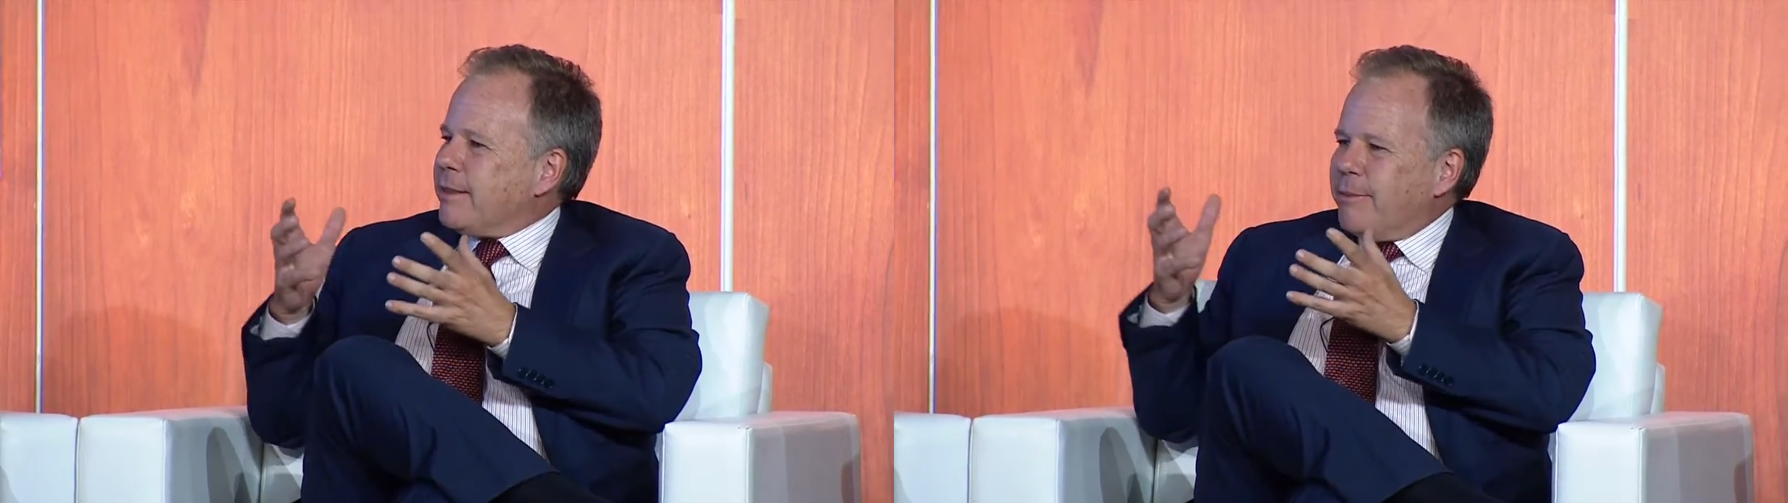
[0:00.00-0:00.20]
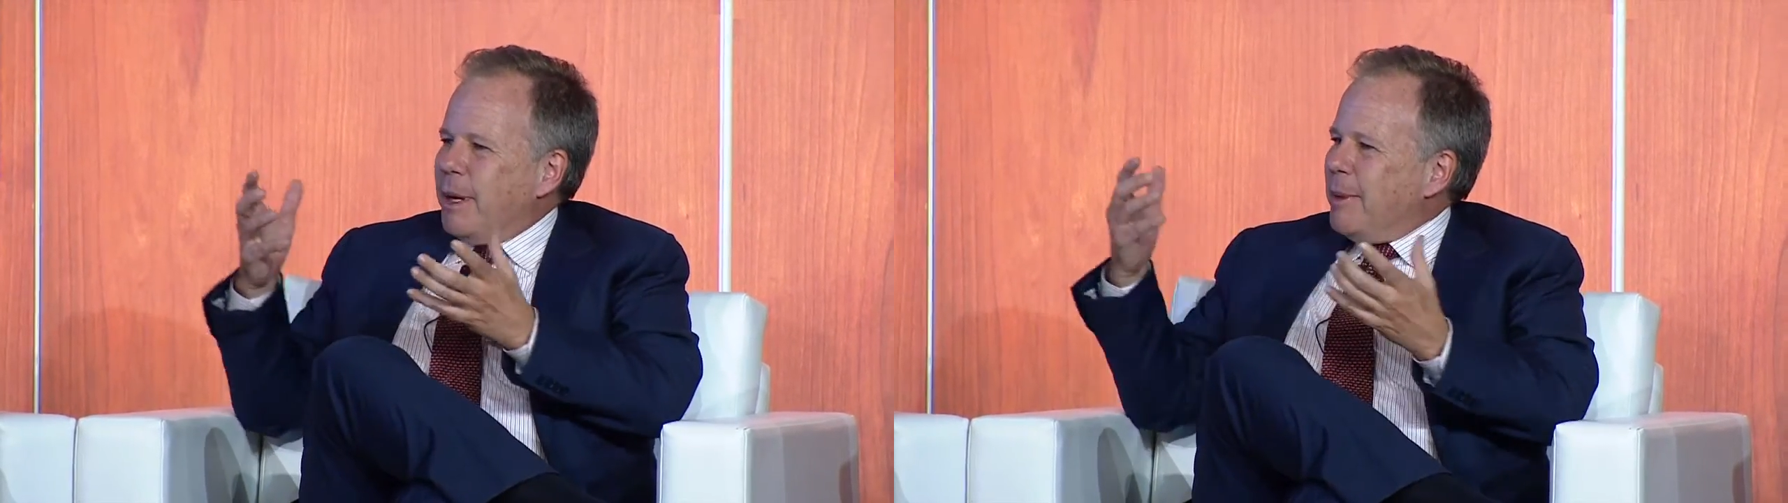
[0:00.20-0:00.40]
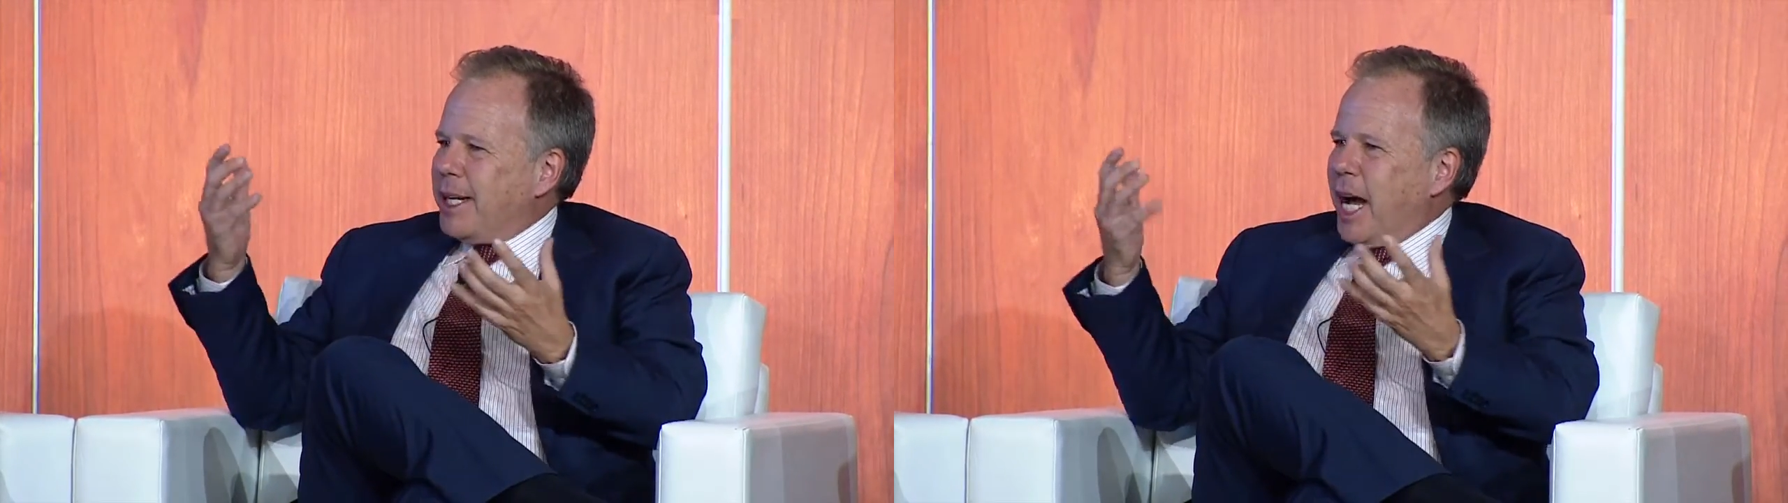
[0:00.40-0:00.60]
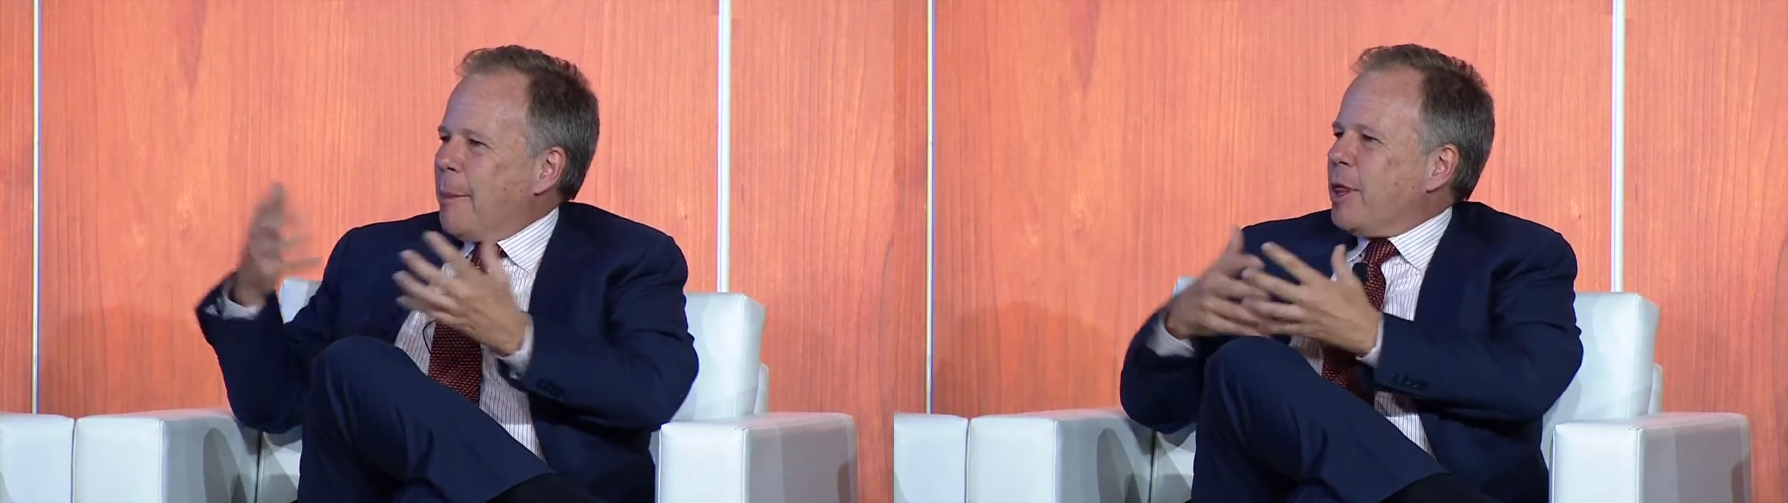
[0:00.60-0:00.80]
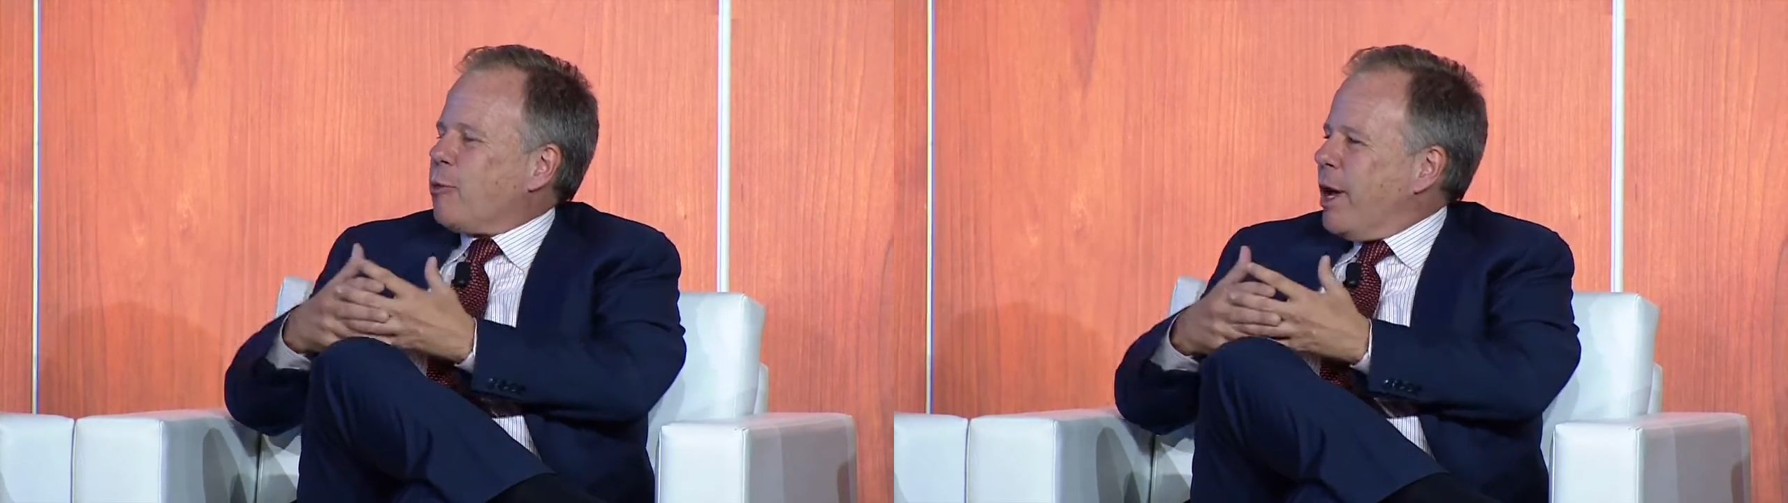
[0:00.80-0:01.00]
maybe a
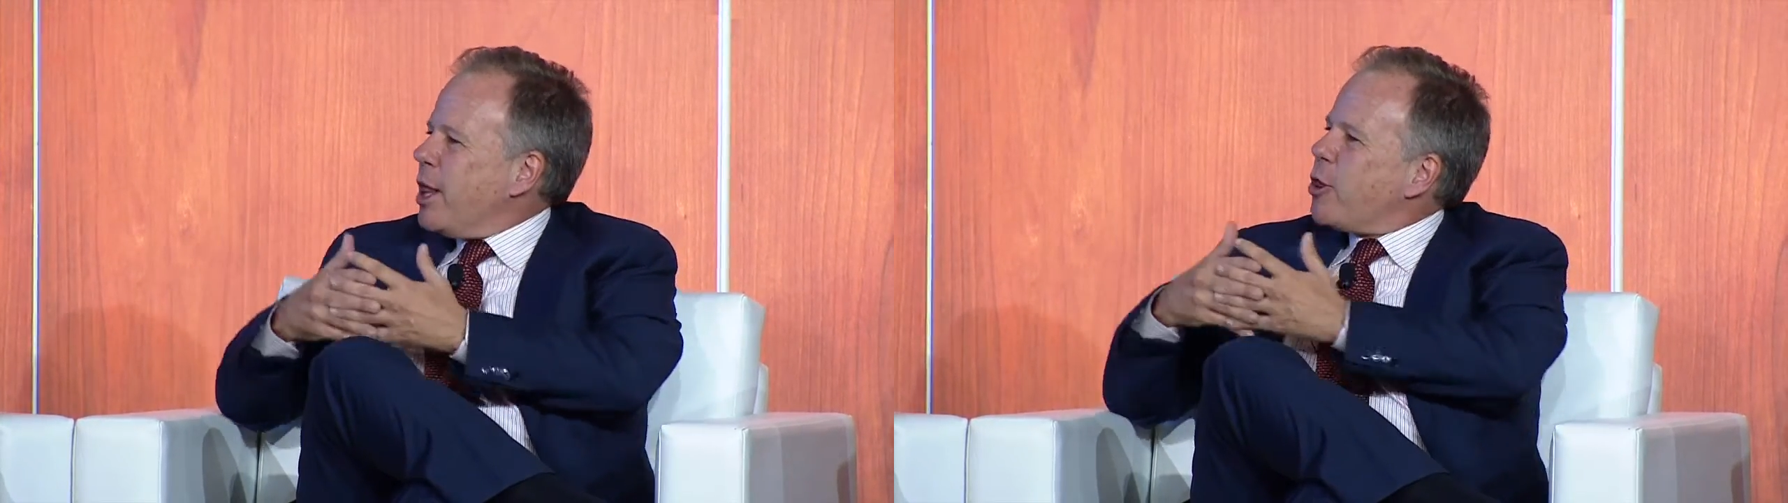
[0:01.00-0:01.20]
common thread the